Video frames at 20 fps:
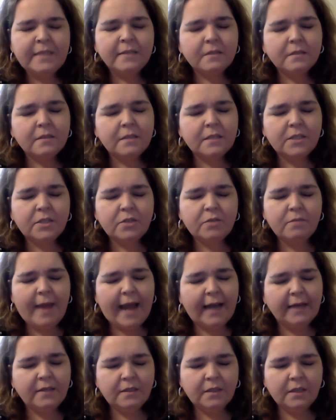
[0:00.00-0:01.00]
Sister
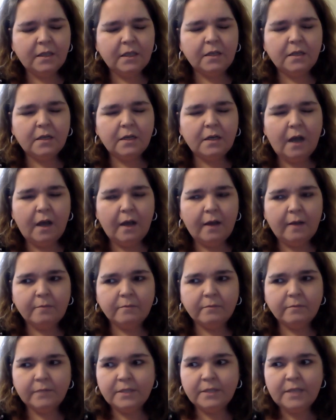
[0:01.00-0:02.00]
Magdalene
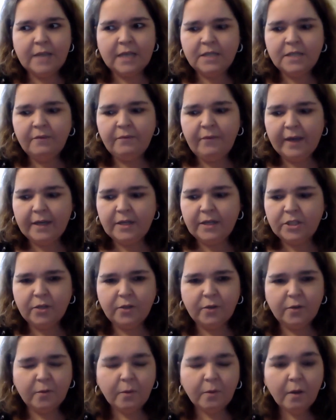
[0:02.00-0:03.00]
can testify
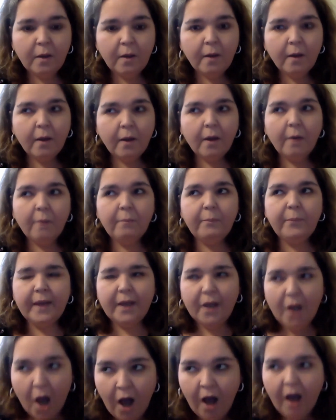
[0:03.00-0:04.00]
to,
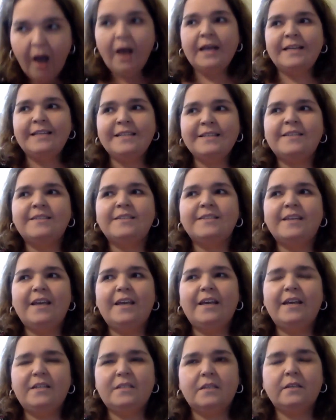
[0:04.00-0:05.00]
because
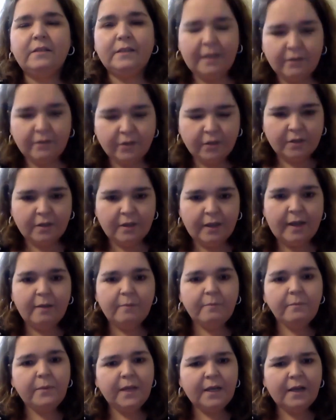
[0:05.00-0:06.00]
it's legal
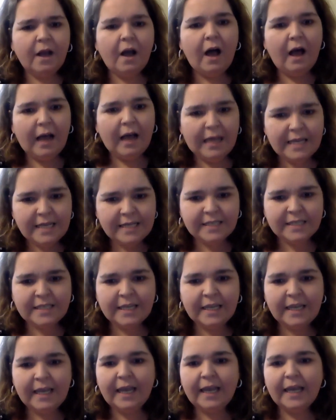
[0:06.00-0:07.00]
and because
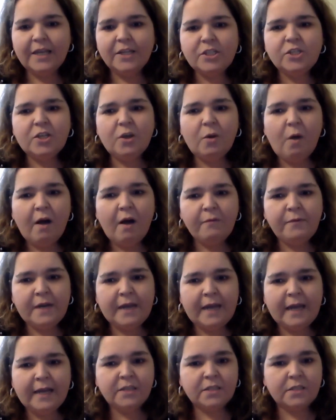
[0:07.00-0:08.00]
it's so often
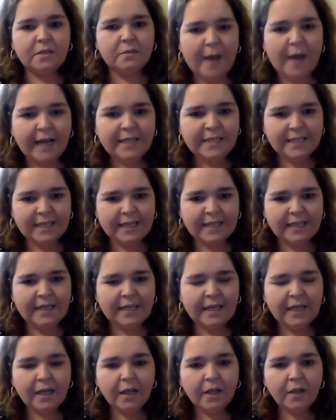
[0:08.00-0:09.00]
expected,
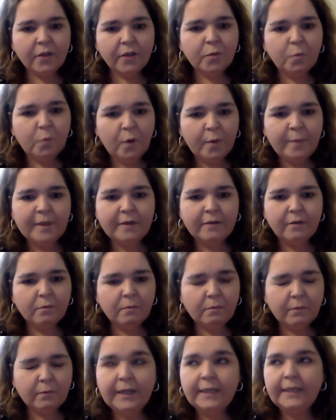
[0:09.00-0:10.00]
the woman
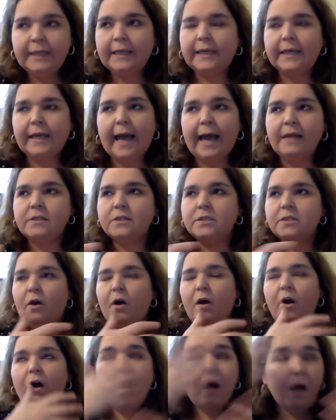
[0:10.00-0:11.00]
really has
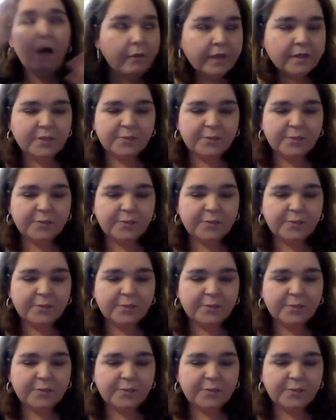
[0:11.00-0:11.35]
all this